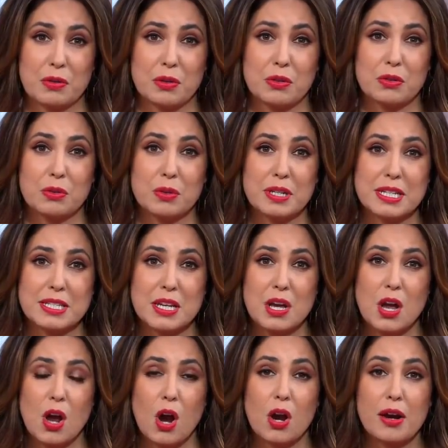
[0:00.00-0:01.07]
Authorities
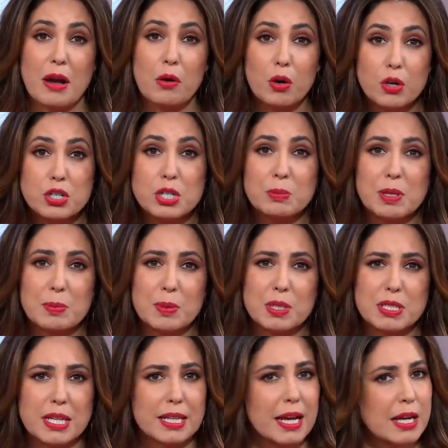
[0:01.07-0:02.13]
are now urging people to
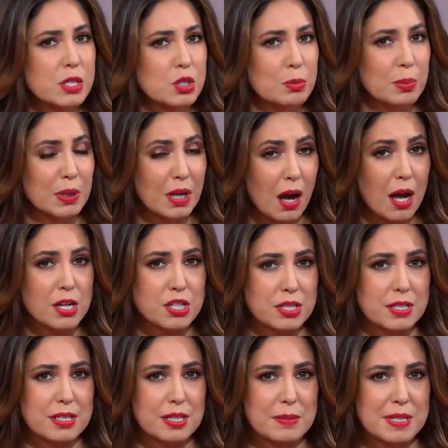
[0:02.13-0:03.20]
take extra
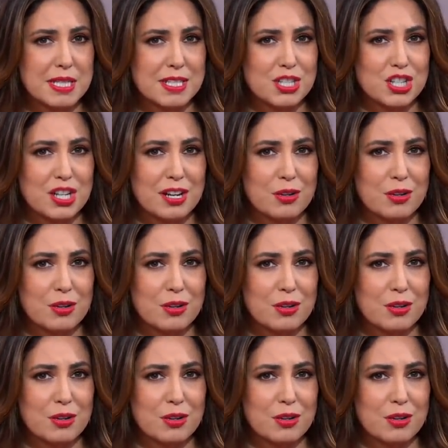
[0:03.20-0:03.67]
precautions. ABC's Janae